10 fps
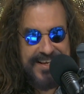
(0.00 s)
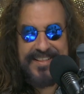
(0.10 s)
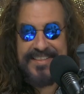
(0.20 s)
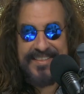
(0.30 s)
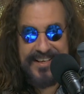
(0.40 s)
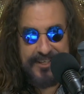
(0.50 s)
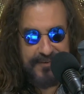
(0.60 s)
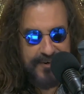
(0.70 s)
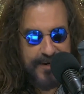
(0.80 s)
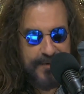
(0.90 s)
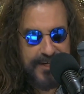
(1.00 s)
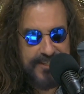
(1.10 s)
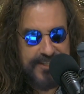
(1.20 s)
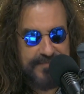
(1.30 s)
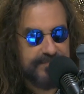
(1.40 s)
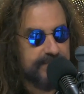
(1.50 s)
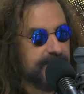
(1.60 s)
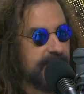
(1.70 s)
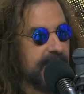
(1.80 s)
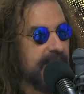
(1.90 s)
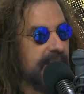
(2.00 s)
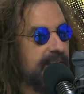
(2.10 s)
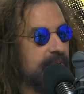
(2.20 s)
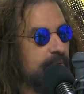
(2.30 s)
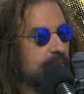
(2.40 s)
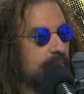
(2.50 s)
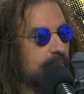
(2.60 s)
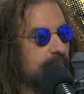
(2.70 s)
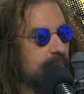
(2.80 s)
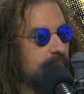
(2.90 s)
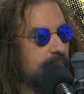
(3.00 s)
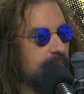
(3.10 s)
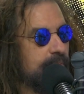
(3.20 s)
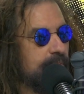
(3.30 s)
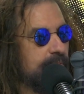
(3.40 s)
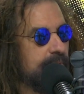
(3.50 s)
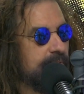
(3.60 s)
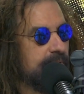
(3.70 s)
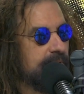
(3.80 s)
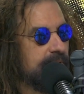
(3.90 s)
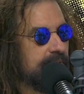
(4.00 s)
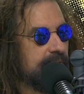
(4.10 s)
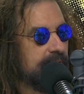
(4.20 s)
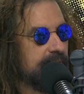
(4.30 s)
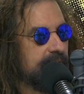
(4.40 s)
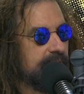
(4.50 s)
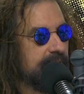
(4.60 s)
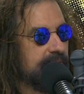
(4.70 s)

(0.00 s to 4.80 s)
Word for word: Wow. Thank you very much. Wow. I was listening to uh, Duran Duran Rio this morning.